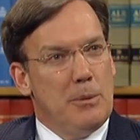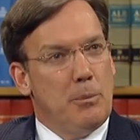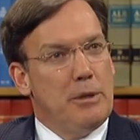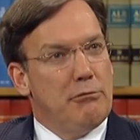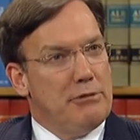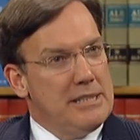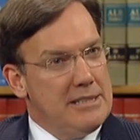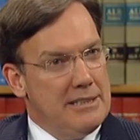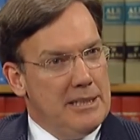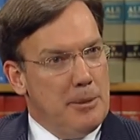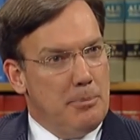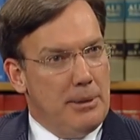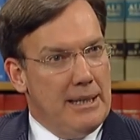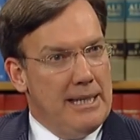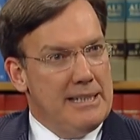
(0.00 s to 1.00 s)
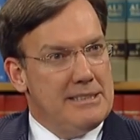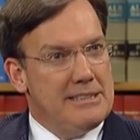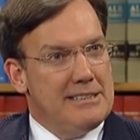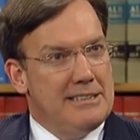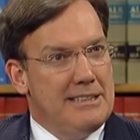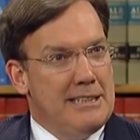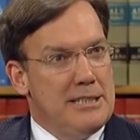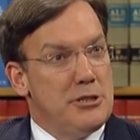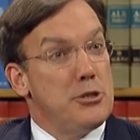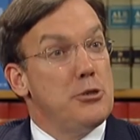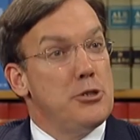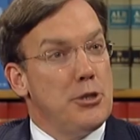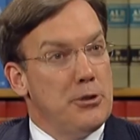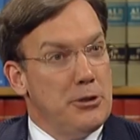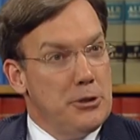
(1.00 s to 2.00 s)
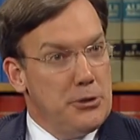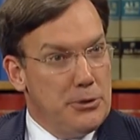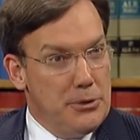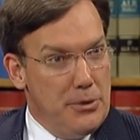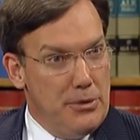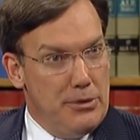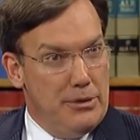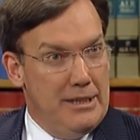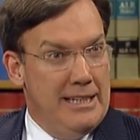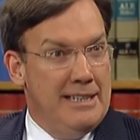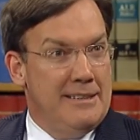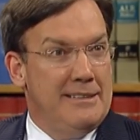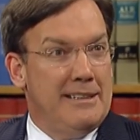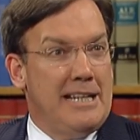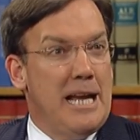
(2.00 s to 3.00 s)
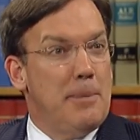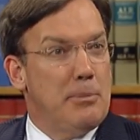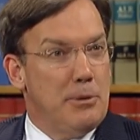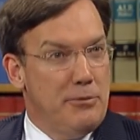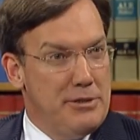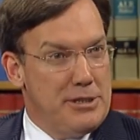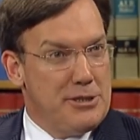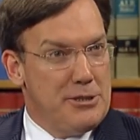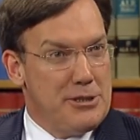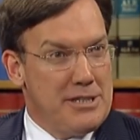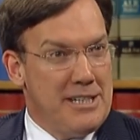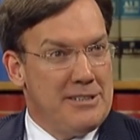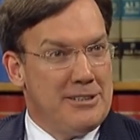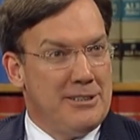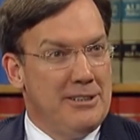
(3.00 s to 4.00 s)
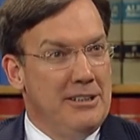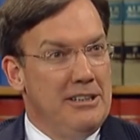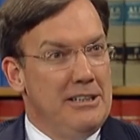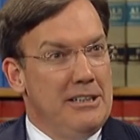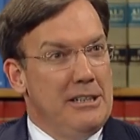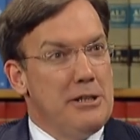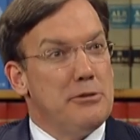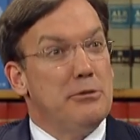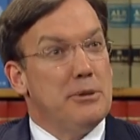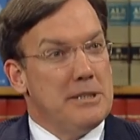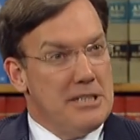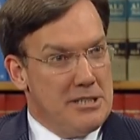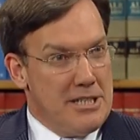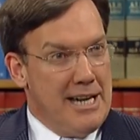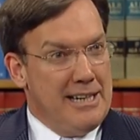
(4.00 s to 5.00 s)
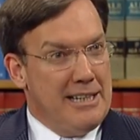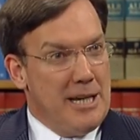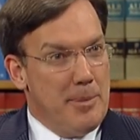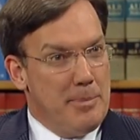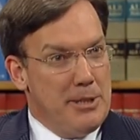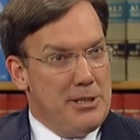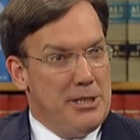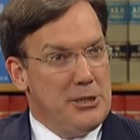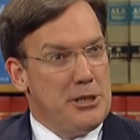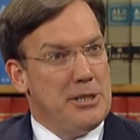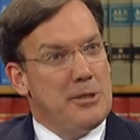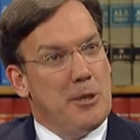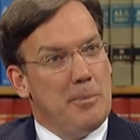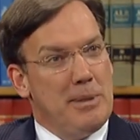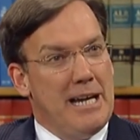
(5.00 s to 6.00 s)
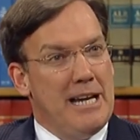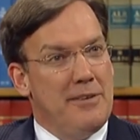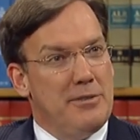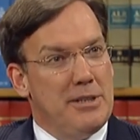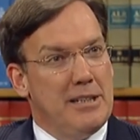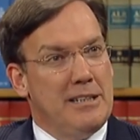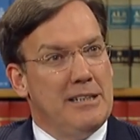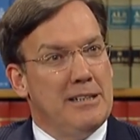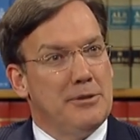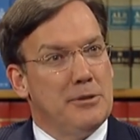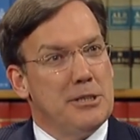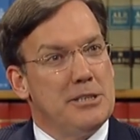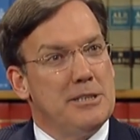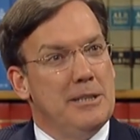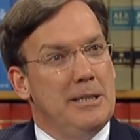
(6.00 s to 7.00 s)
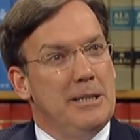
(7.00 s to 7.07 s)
We've recently placed Sojourner Truth in the Capitol Visitor Center through a design competition on behalf of the Congress.